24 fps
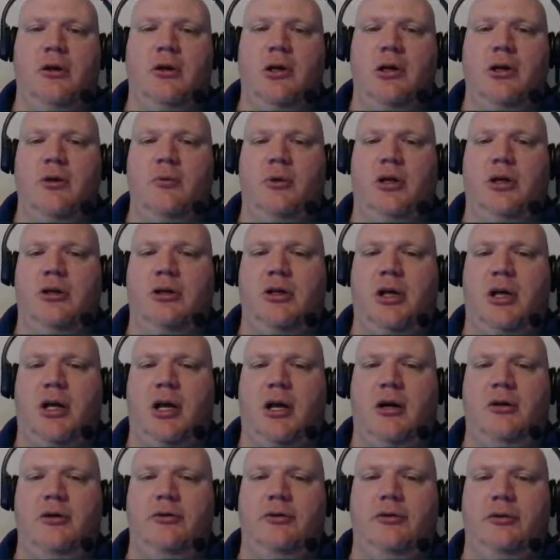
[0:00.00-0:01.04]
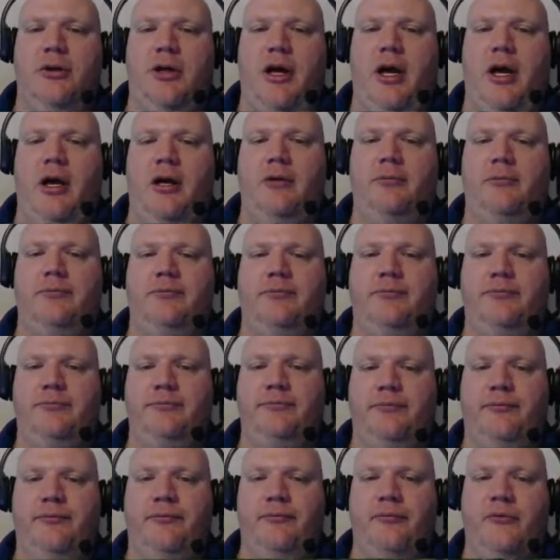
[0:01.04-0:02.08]
And then we can take out that
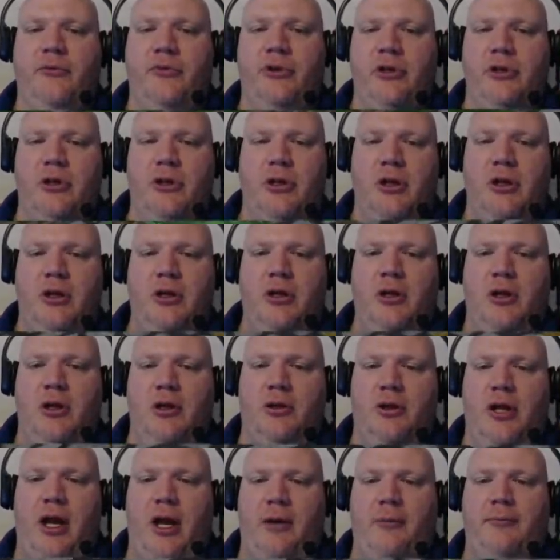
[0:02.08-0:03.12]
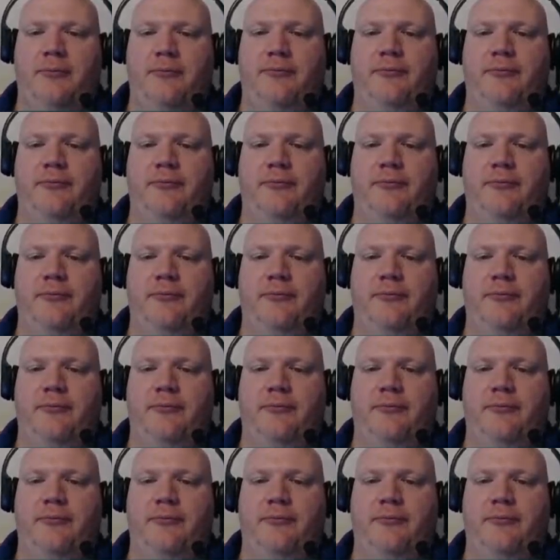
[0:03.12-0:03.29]
and that.